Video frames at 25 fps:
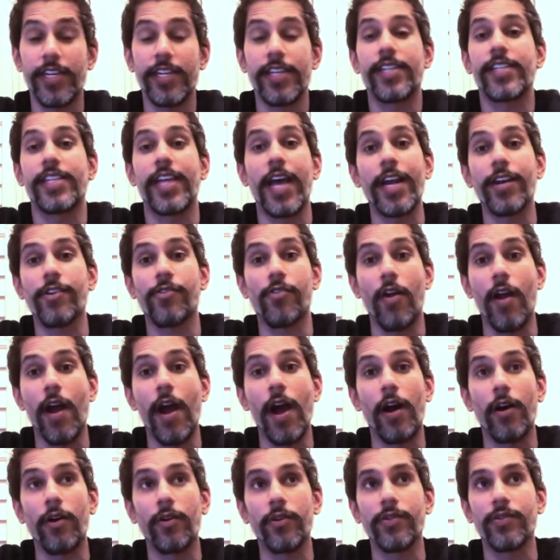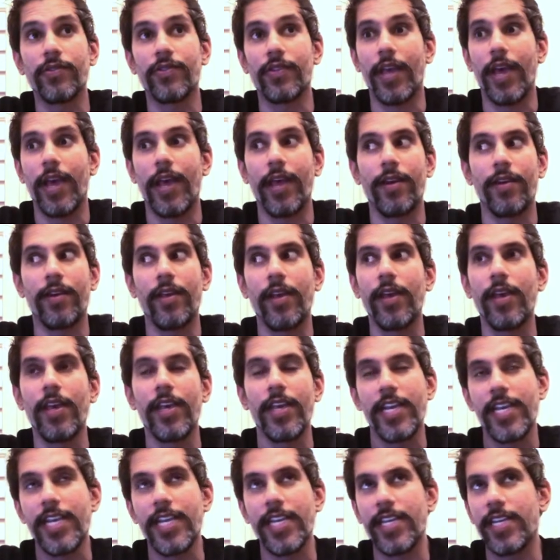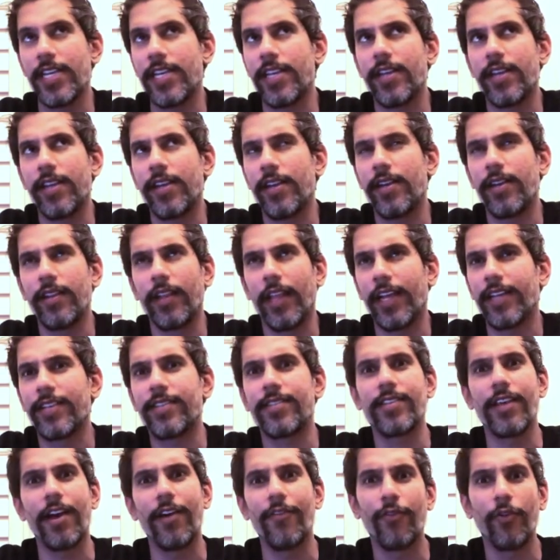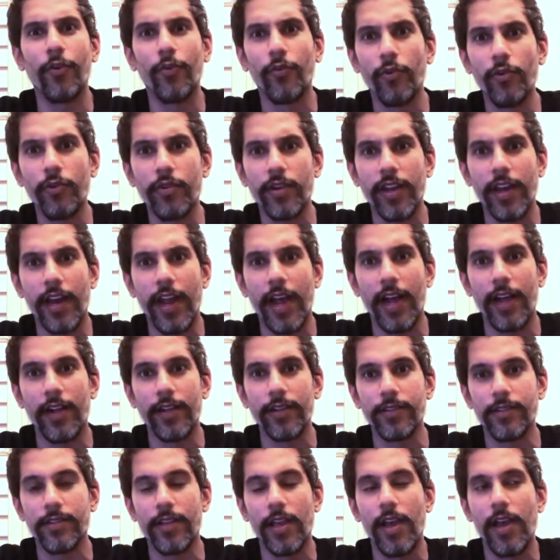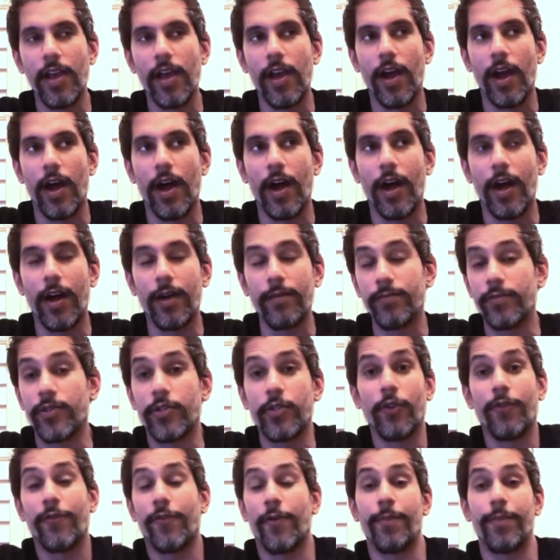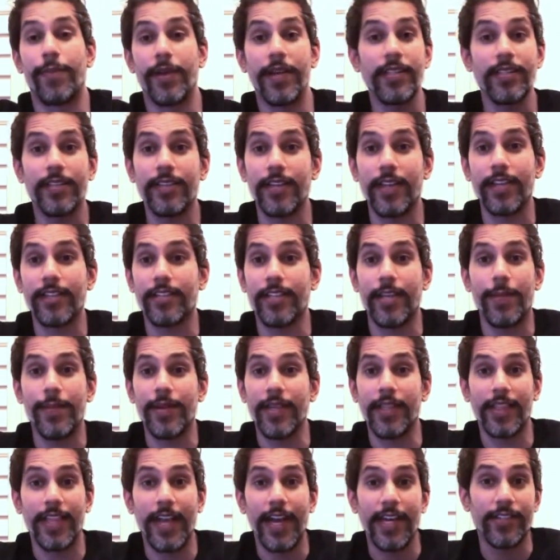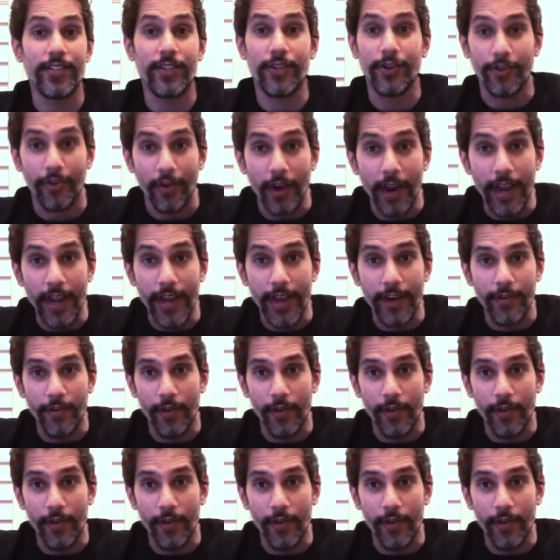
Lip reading: 10 crowns and he needed like several root canals. So for business, I mean, that's great,